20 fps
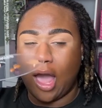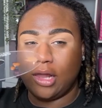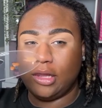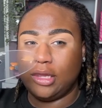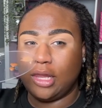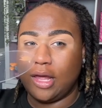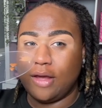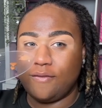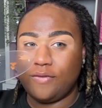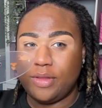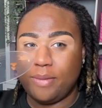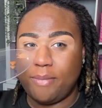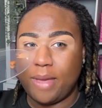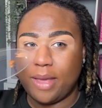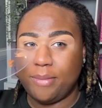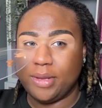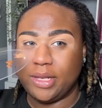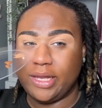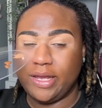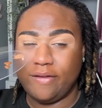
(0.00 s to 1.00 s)
love the
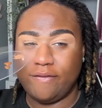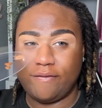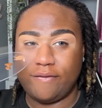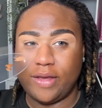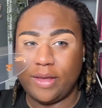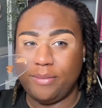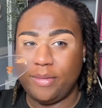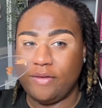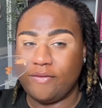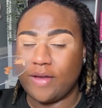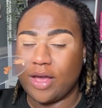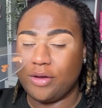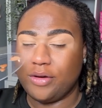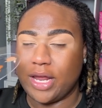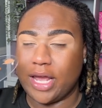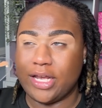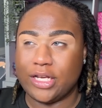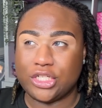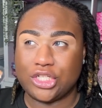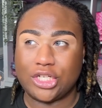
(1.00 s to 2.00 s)
Maybelline Fit Me
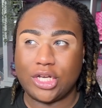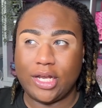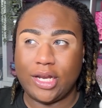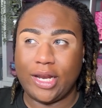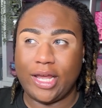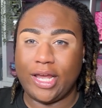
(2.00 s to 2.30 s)
foundation.